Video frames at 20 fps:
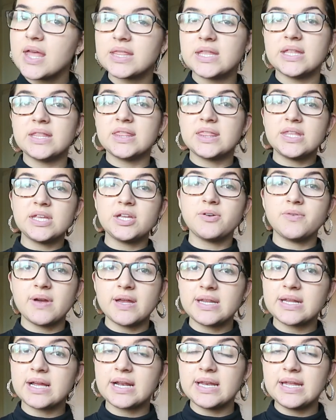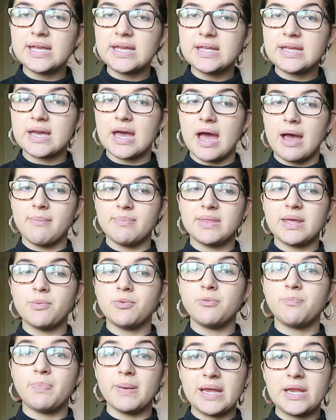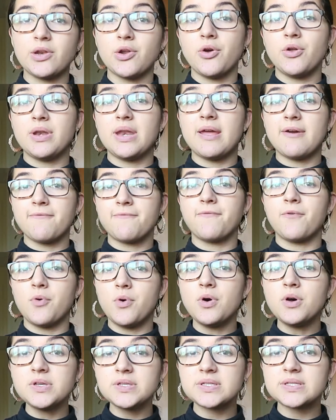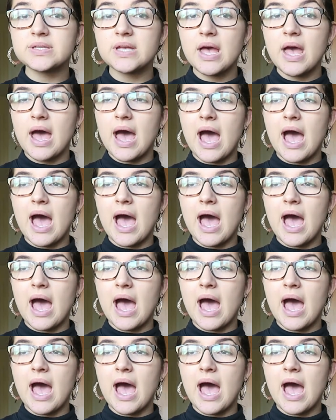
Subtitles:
then theoretically there would be no net force,